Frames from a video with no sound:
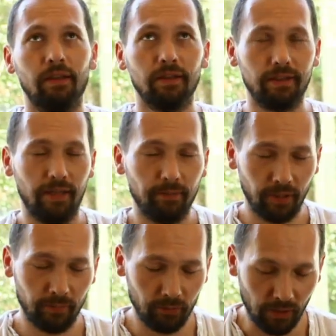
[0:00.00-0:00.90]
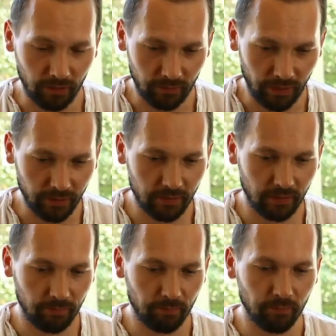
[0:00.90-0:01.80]
Step number 1, it's
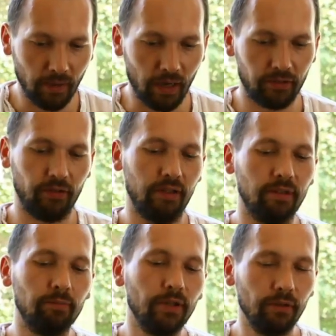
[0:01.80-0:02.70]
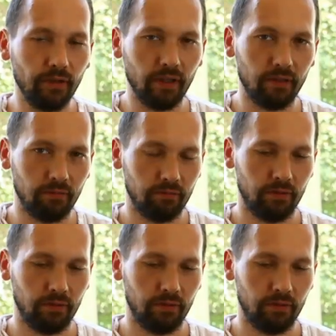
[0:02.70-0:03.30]
actually the breathe in.